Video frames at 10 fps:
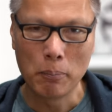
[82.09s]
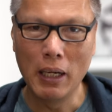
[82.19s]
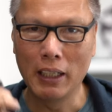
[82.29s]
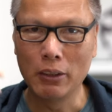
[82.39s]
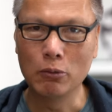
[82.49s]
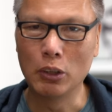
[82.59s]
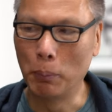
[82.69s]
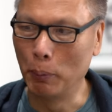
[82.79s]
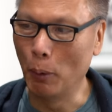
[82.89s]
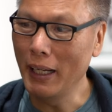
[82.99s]
But with the
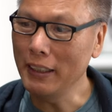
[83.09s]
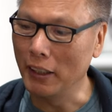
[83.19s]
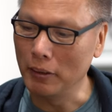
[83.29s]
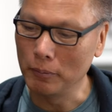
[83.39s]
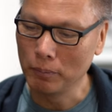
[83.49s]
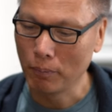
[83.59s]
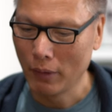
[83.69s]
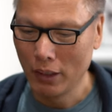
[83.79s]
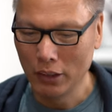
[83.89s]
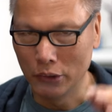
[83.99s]
Purple Panda,
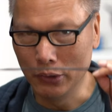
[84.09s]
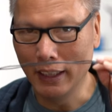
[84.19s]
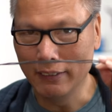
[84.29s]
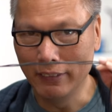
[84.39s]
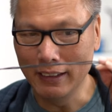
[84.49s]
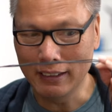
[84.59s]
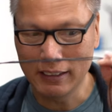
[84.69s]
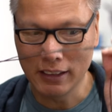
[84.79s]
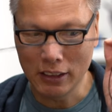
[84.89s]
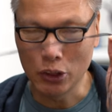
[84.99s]
you get this,